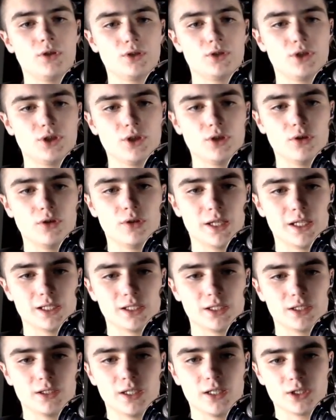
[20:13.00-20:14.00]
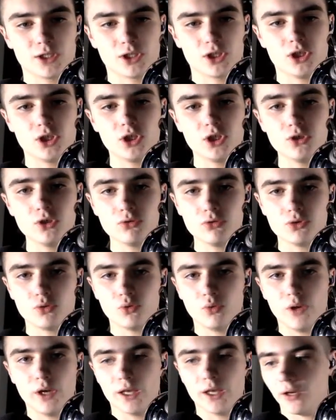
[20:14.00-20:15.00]
still that's a huge
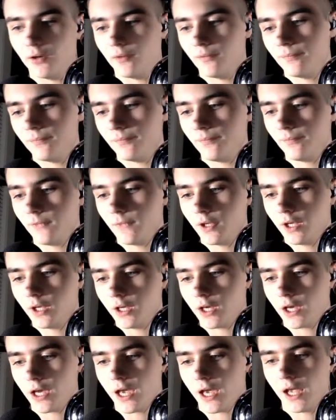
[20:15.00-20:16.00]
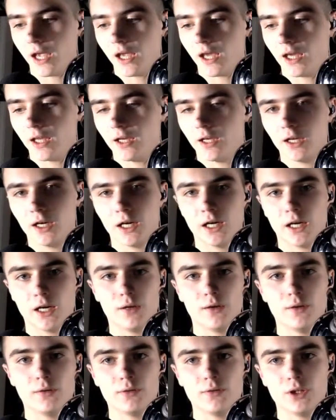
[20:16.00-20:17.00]
win, and
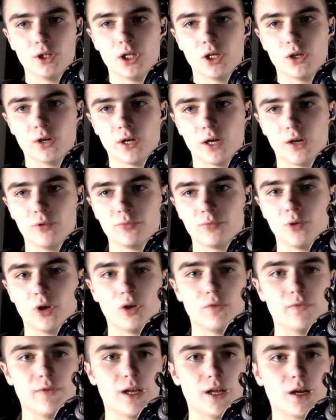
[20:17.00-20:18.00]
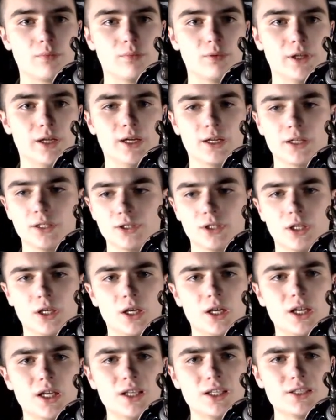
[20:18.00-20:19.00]
it helps motivate our players.
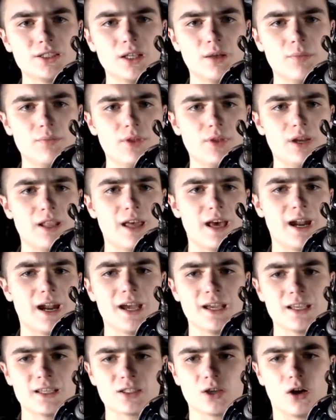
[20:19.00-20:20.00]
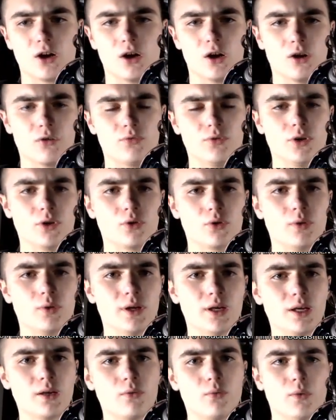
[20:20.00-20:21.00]
Something that I saw real
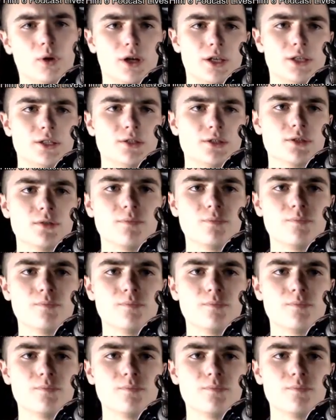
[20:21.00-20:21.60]
quick was